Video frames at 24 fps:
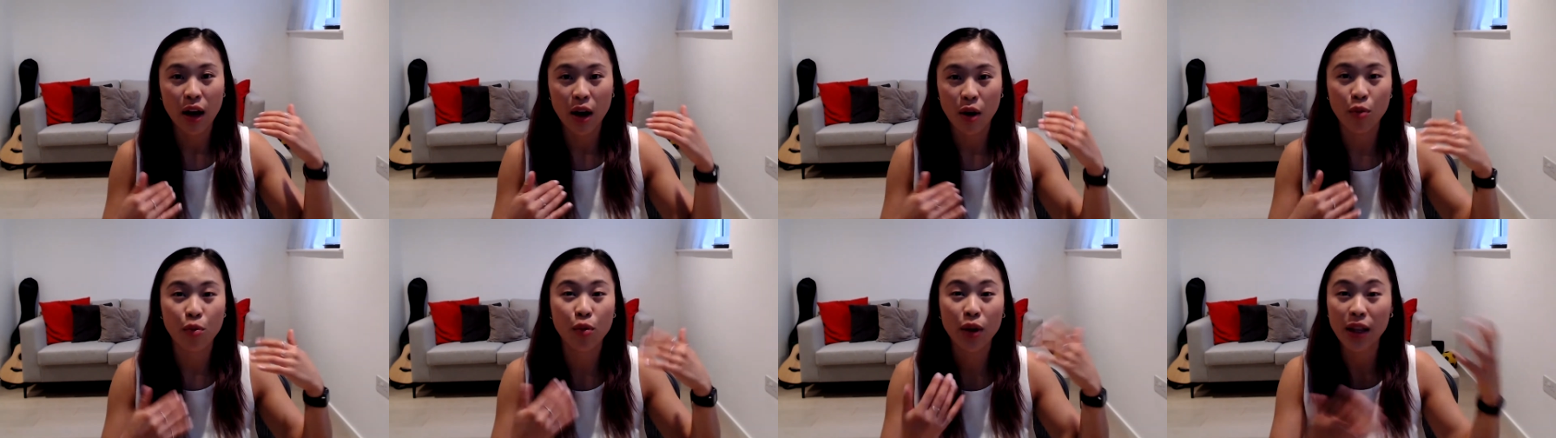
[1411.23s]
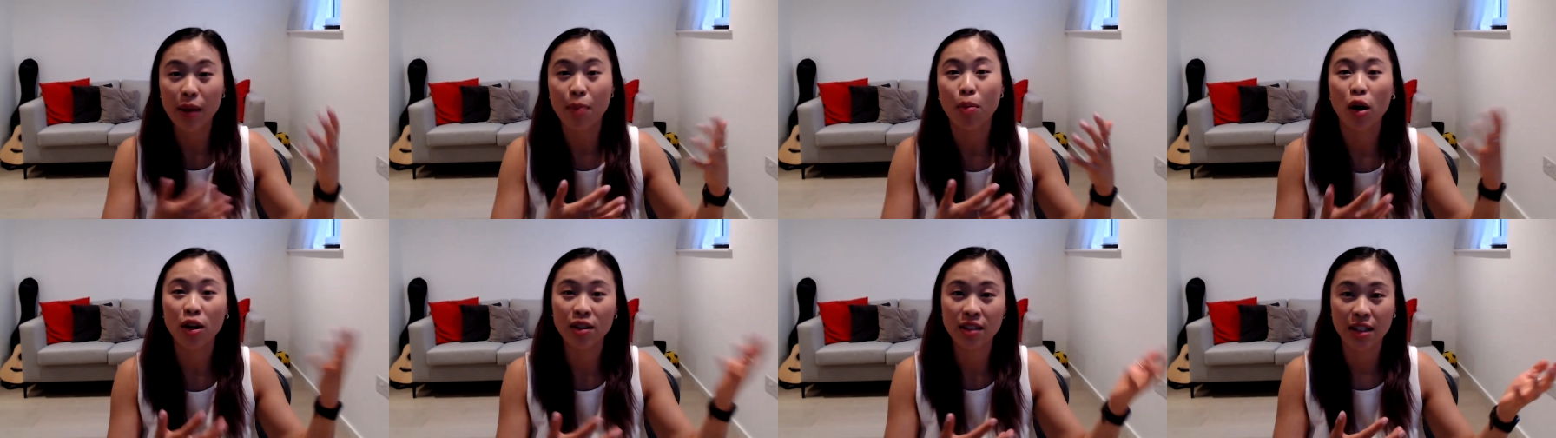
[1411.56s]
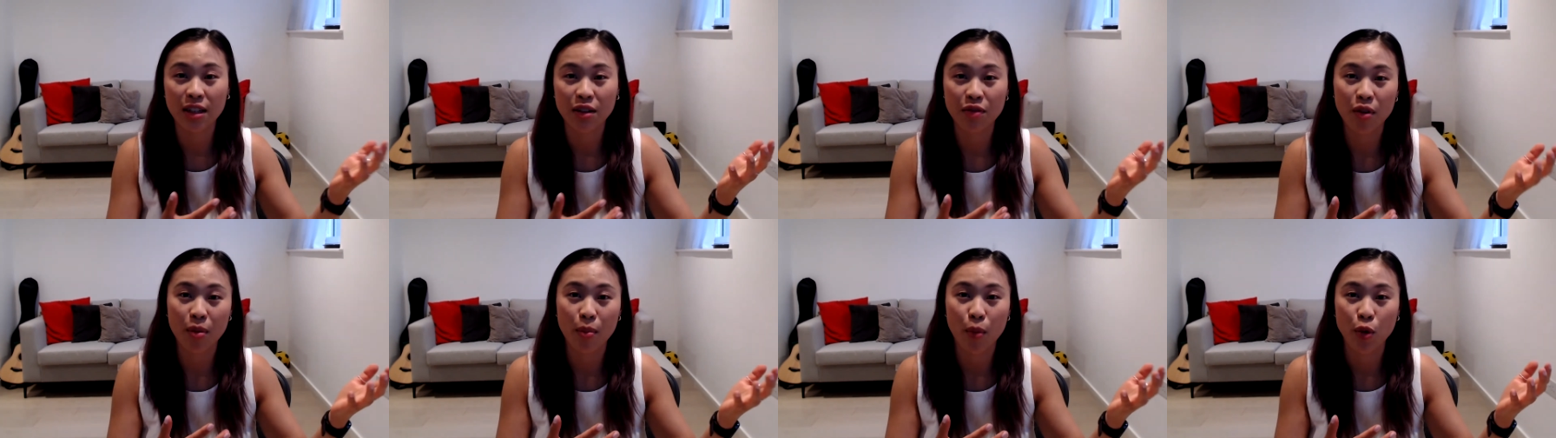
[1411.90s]
really
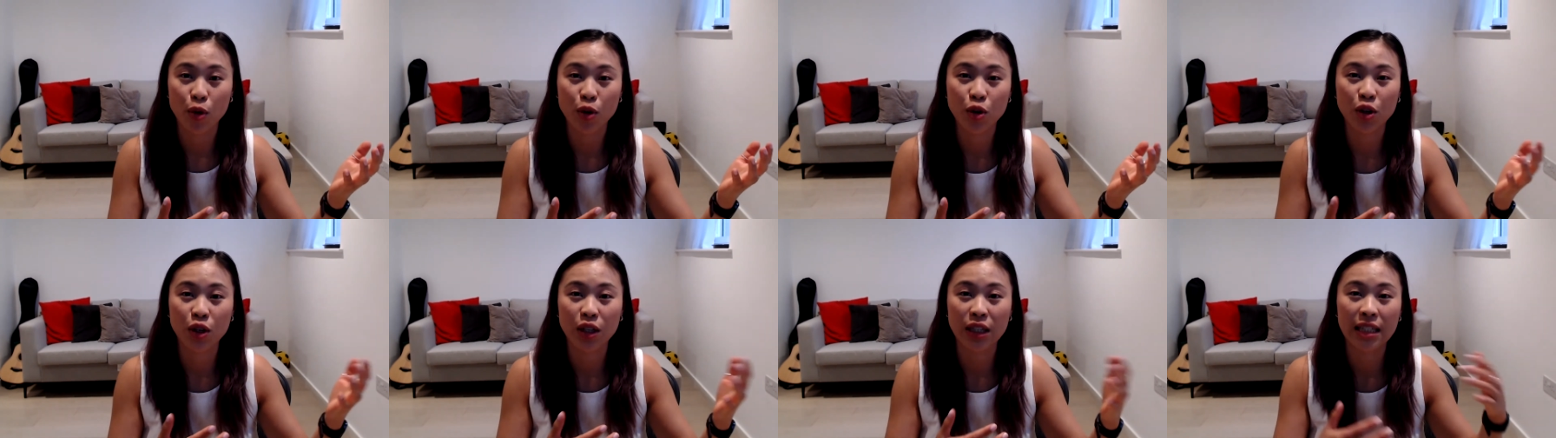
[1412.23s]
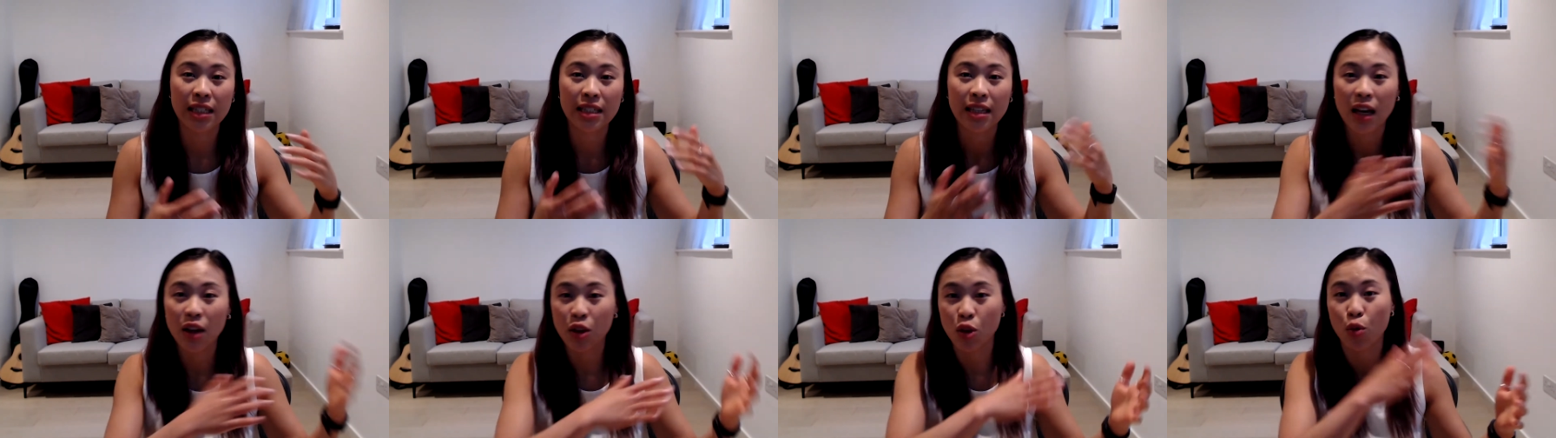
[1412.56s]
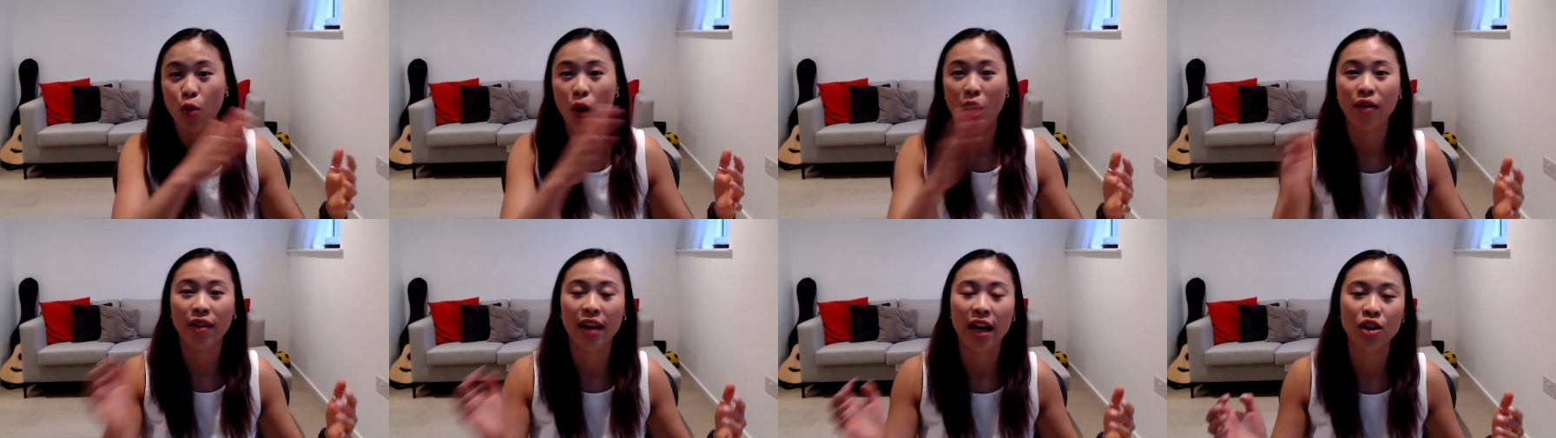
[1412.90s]
positive emotions
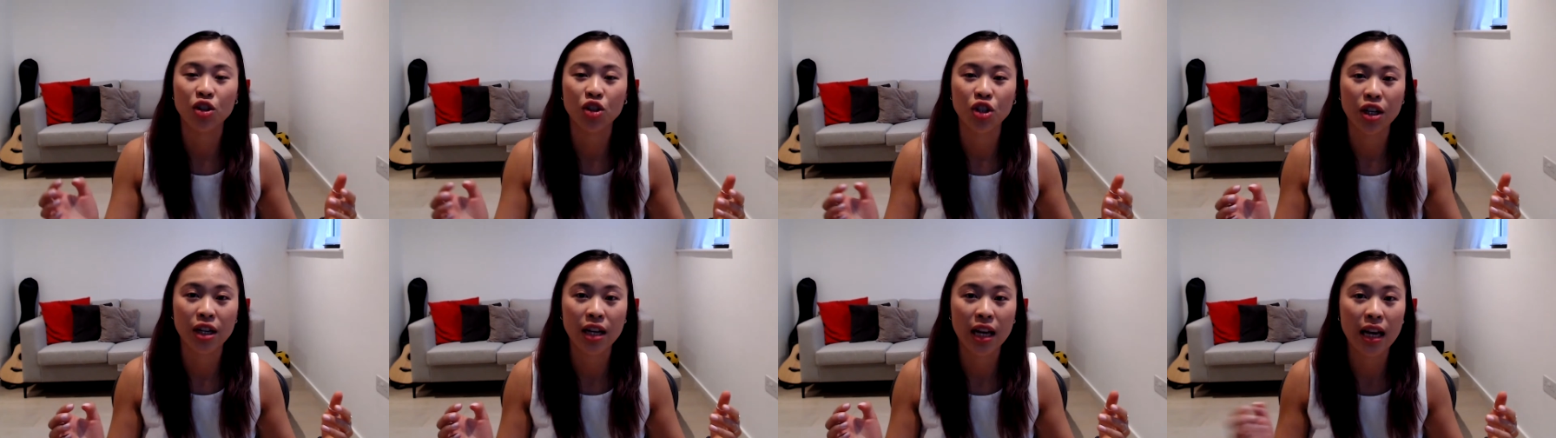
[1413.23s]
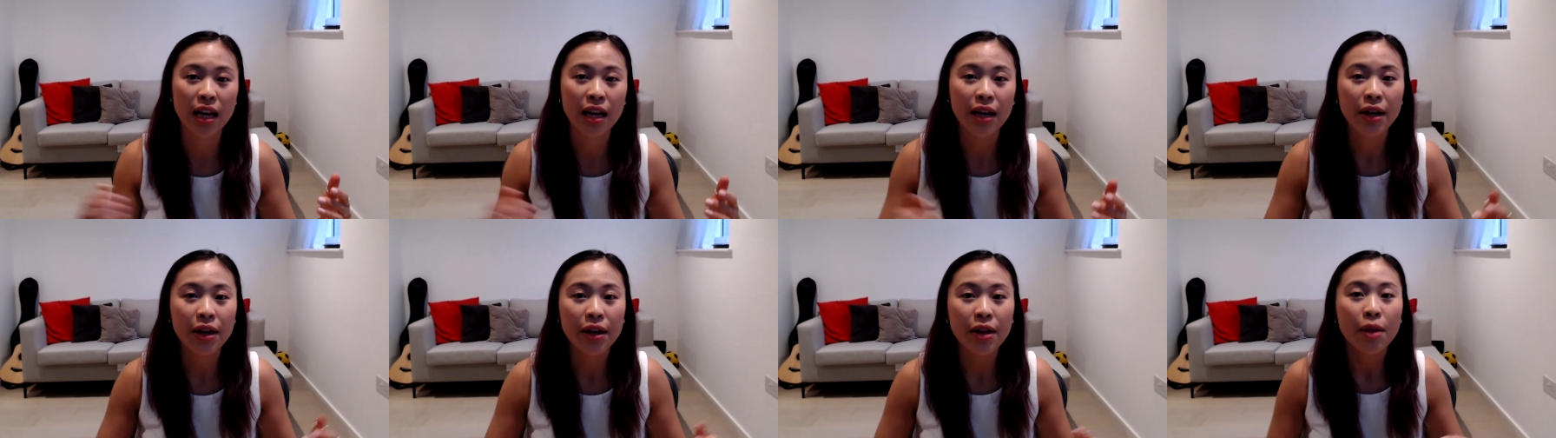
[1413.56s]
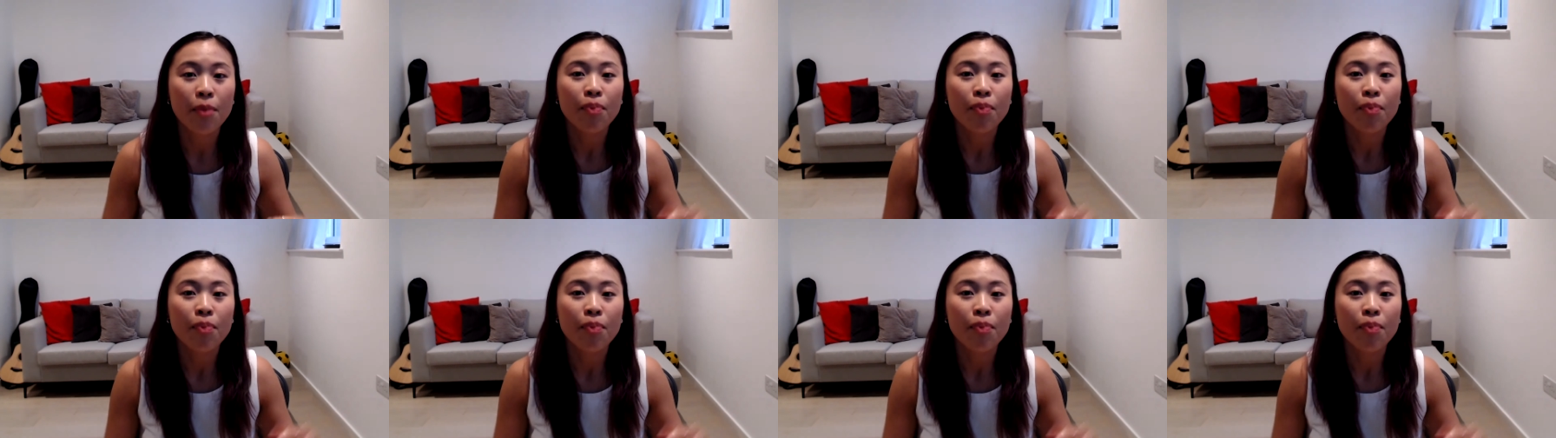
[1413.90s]
throughout that journey?